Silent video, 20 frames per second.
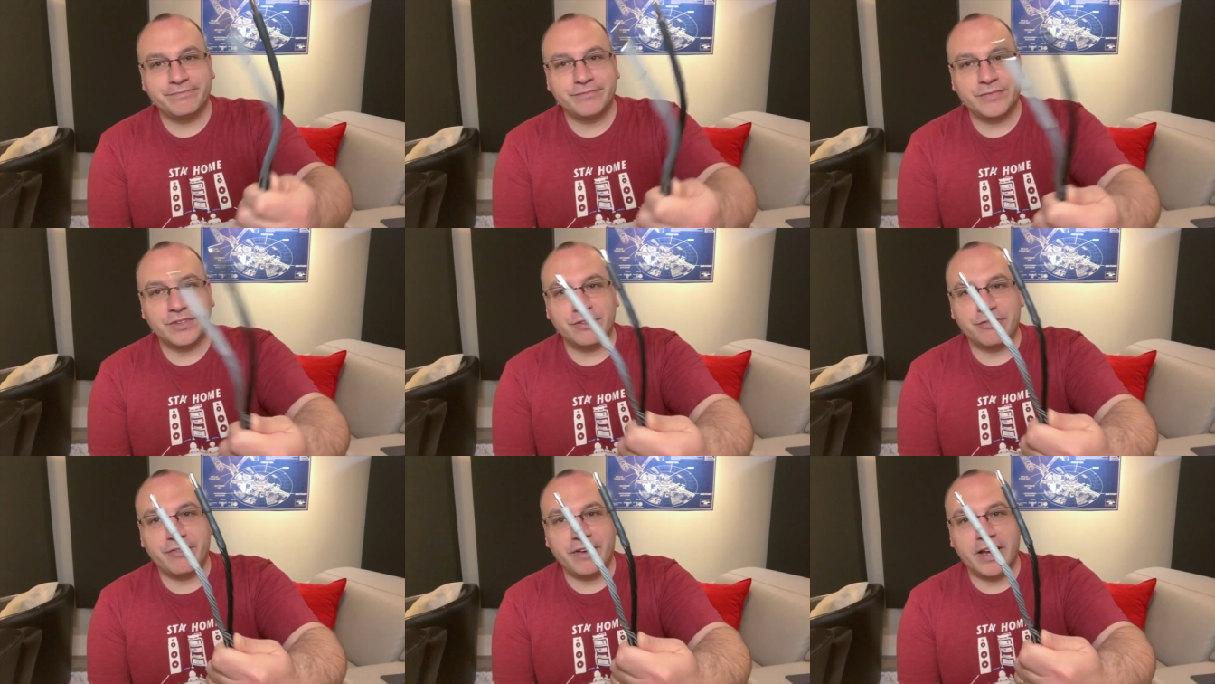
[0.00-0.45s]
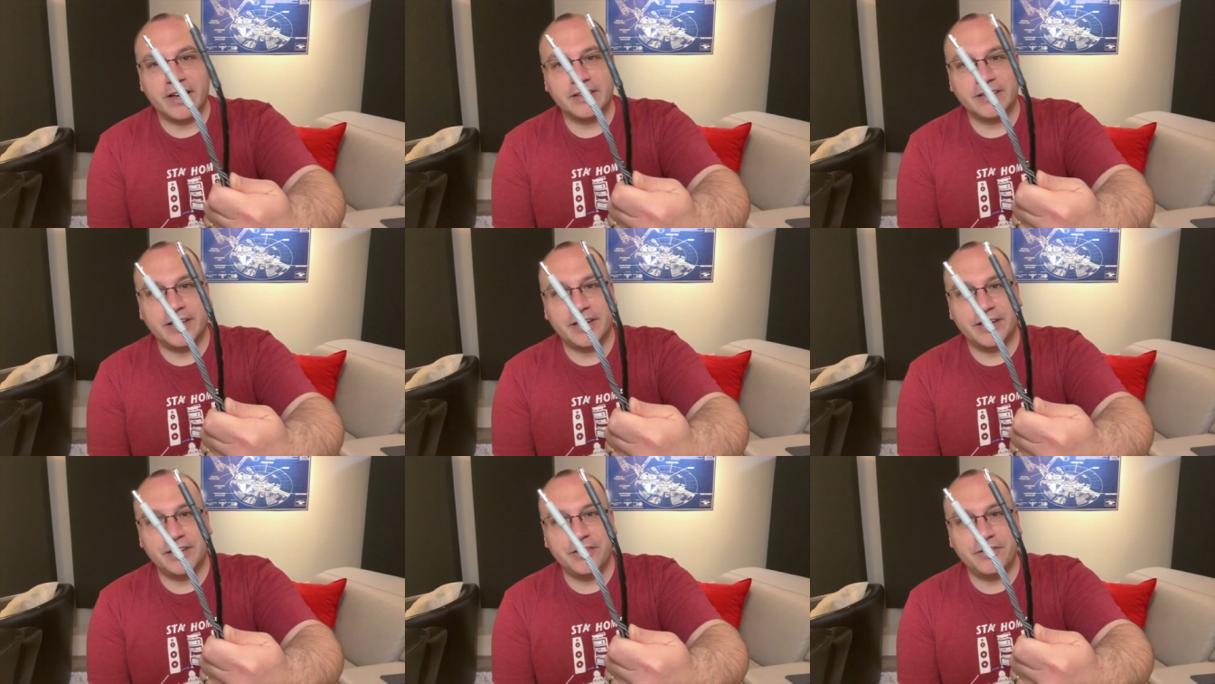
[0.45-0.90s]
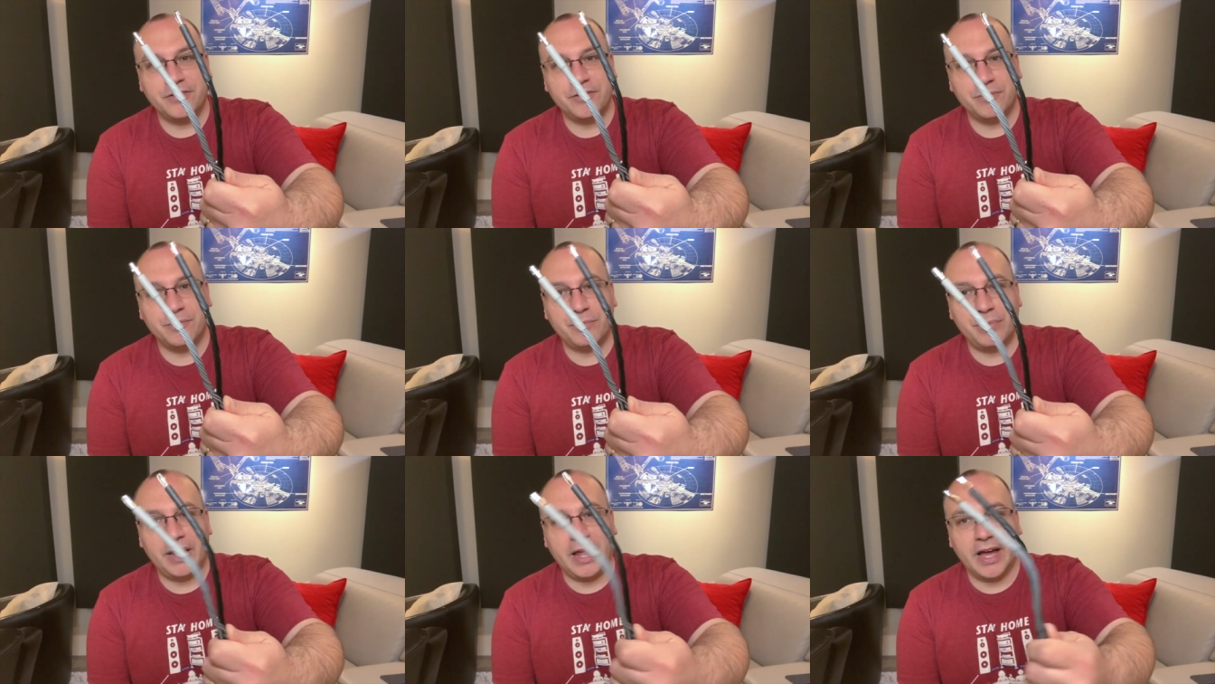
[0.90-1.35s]
The fact that it's
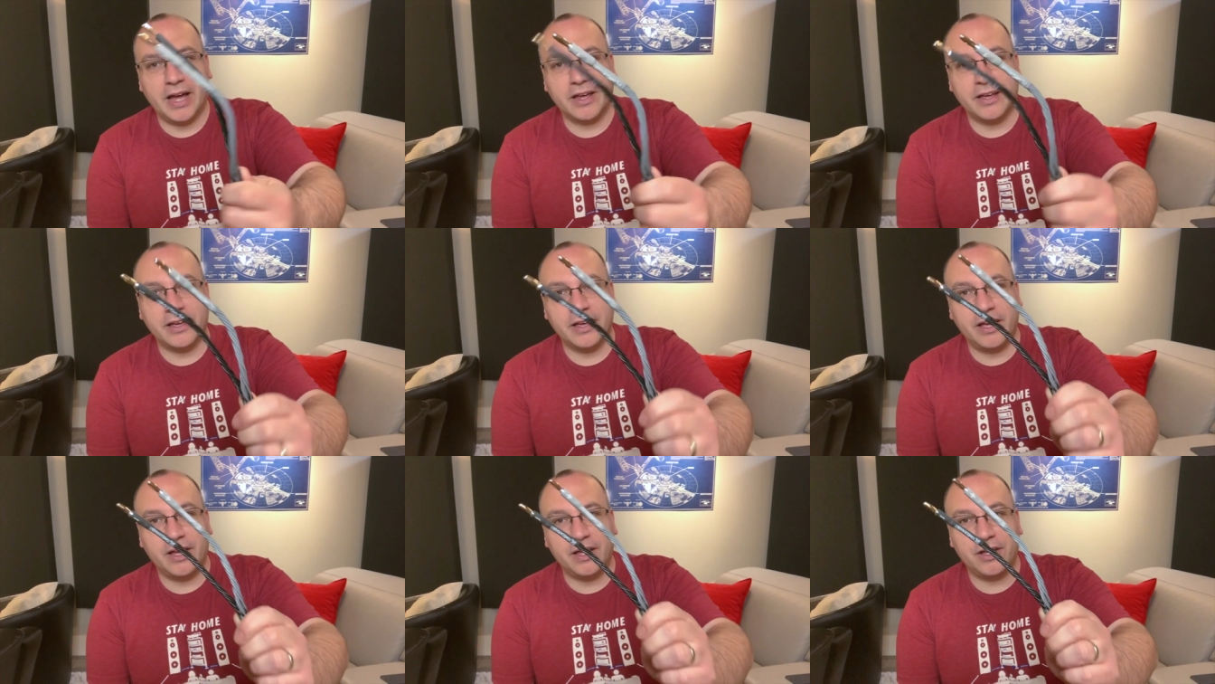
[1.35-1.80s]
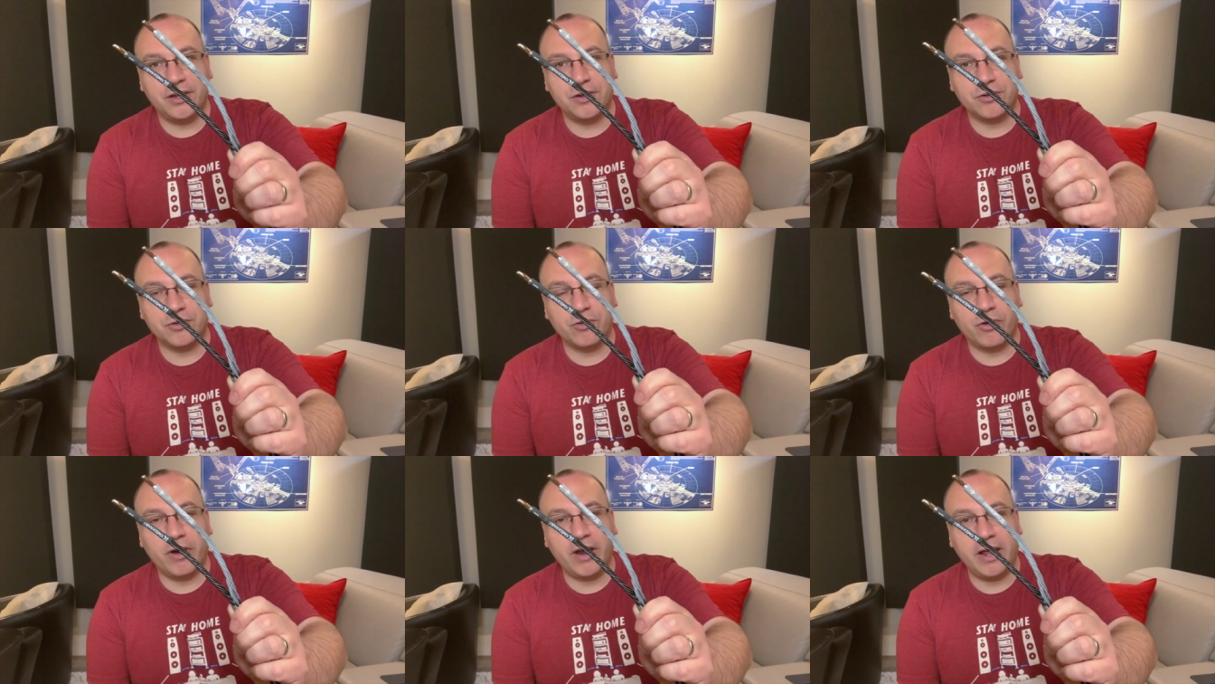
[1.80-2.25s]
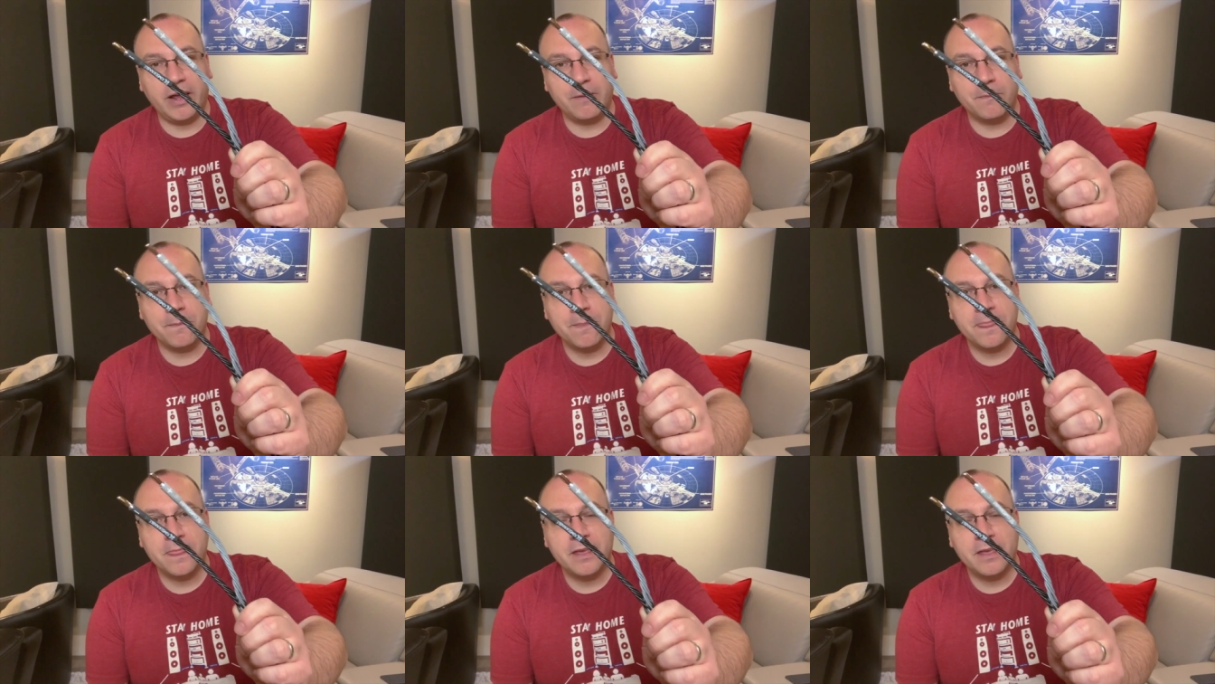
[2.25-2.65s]
black and gray.